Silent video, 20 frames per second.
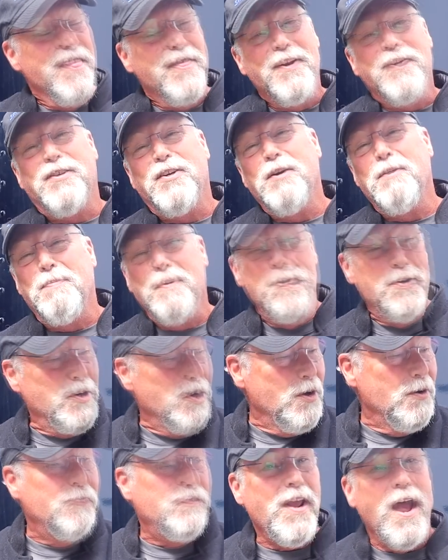The trooper
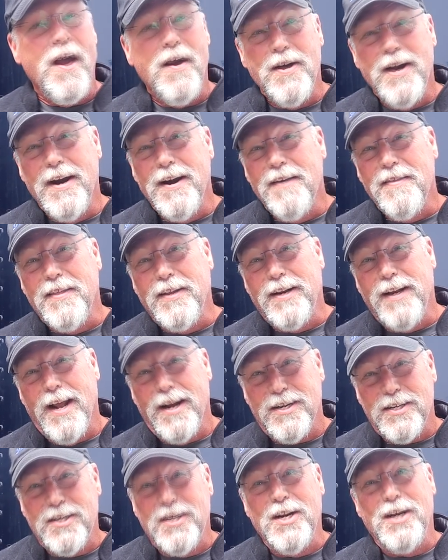dove down into the
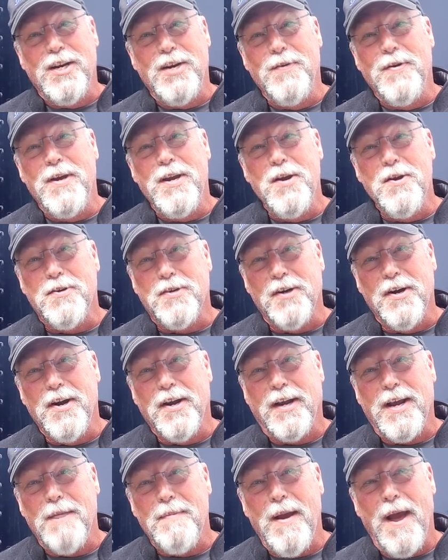ditch to do a
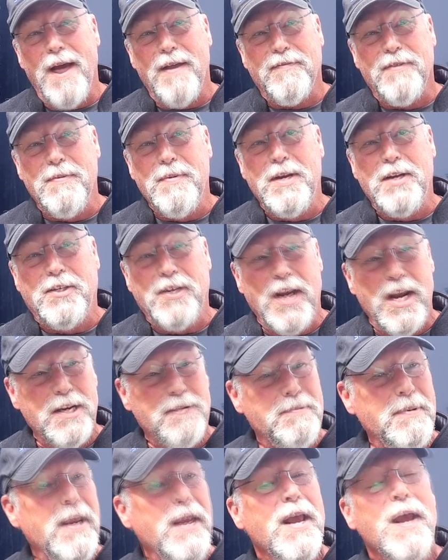U-turn to come after me and
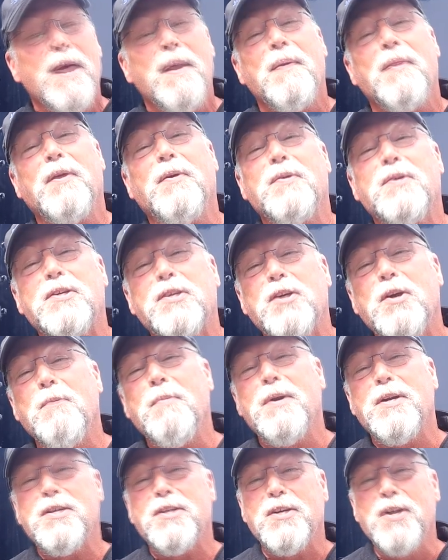chase me. There was
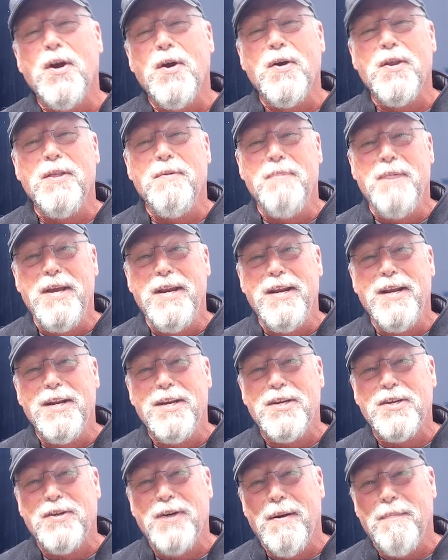so much snow in the
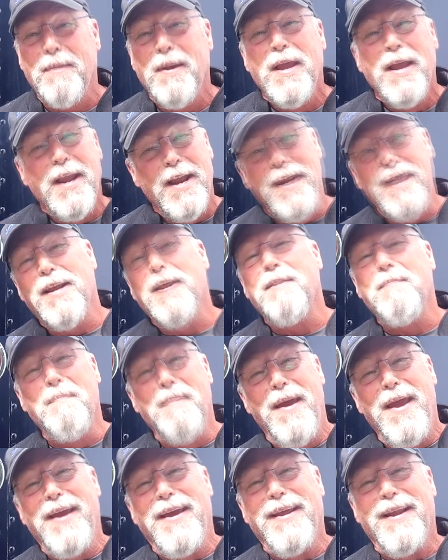median strip, he
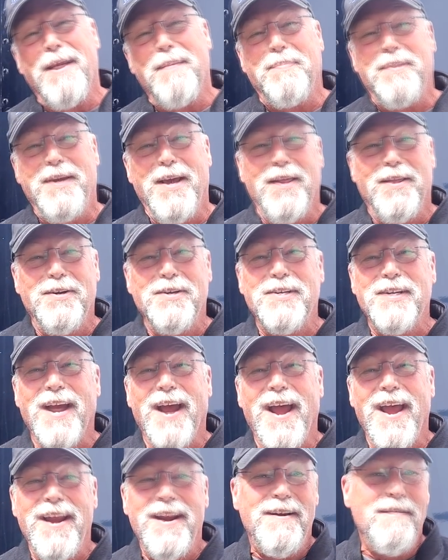didn't make it up the other
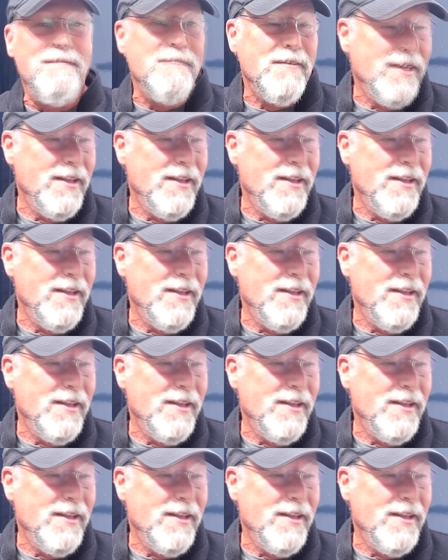side.